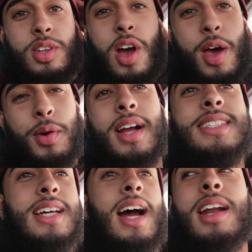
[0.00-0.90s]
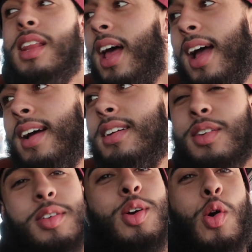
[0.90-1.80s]
Yo, I don't get tired of that
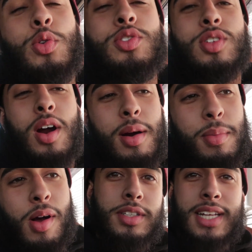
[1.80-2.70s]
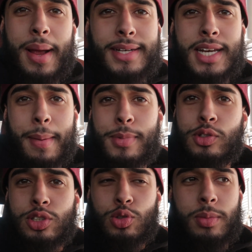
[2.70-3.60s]
cold start, bro. It's like
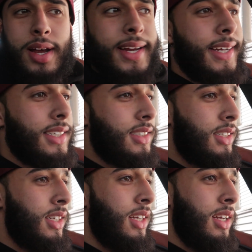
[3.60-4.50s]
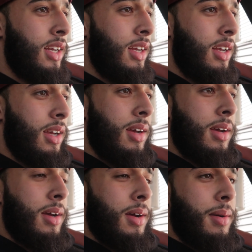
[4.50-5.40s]
music to my ears.
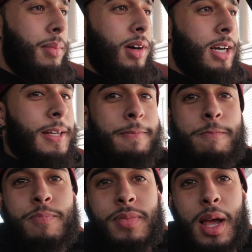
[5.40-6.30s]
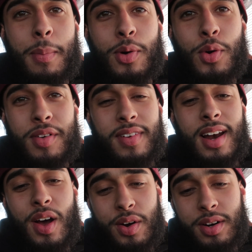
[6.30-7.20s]
But I'm gonna go even
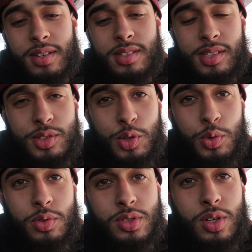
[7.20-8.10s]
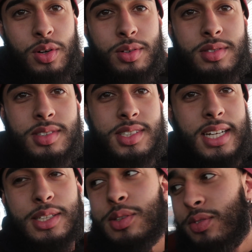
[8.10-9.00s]
louder soon, so
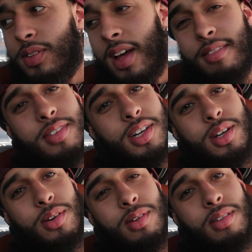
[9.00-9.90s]
stay tuned for that video.